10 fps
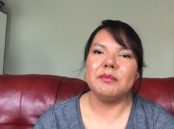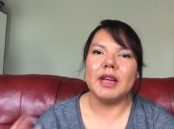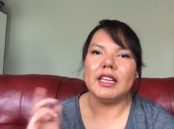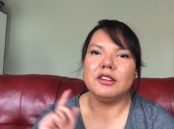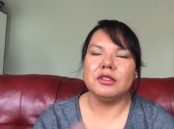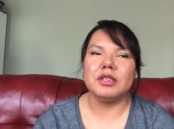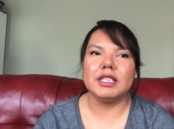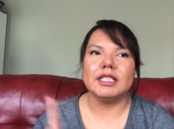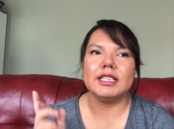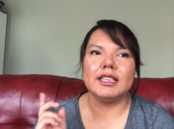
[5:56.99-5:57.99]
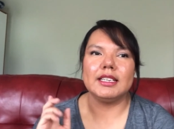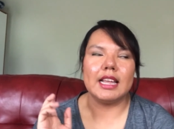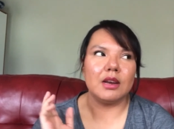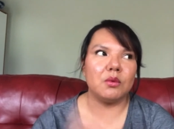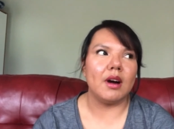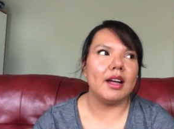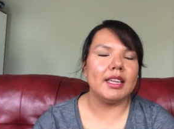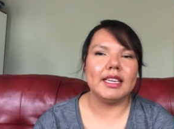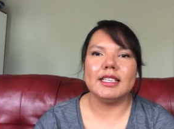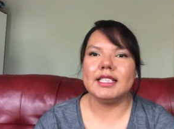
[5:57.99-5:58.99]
my nutrition and walking,